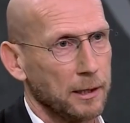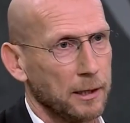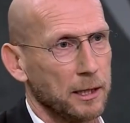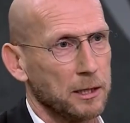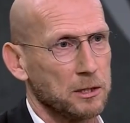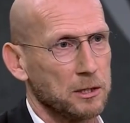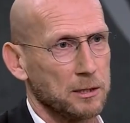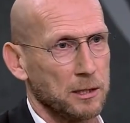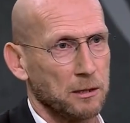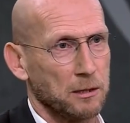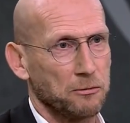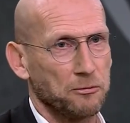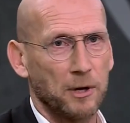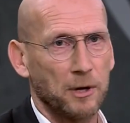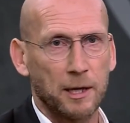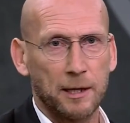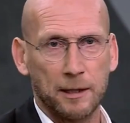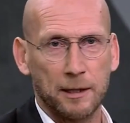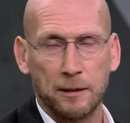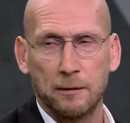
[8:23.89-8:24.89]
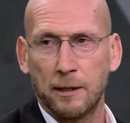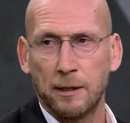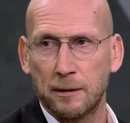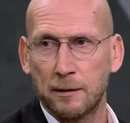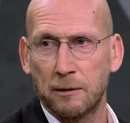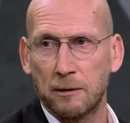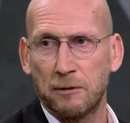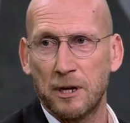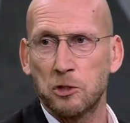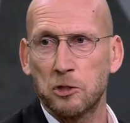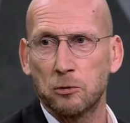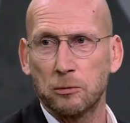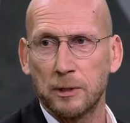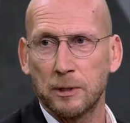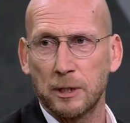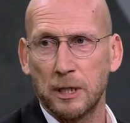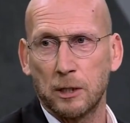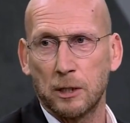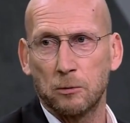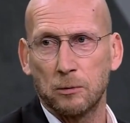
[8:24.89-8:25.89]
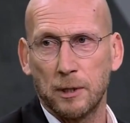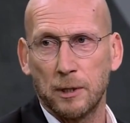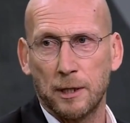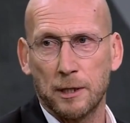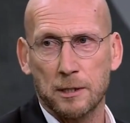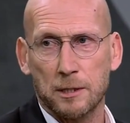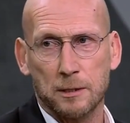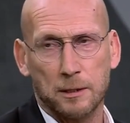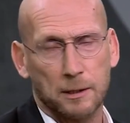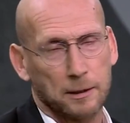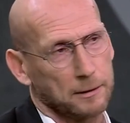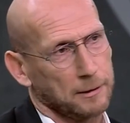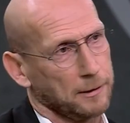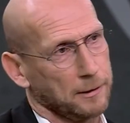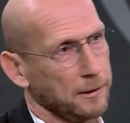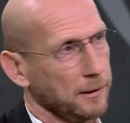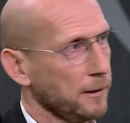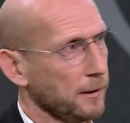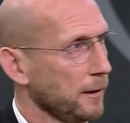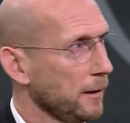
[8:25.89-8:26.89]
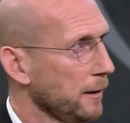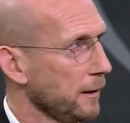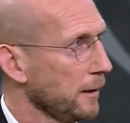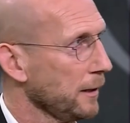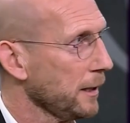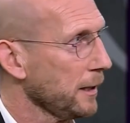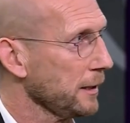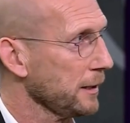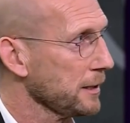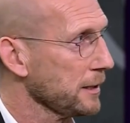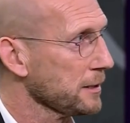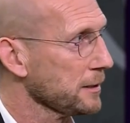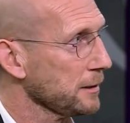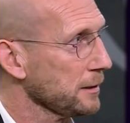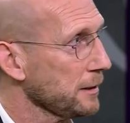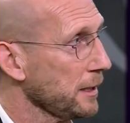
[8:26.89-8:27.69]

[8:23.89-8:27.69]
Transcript: it's fair that you then eventually equalise. And that's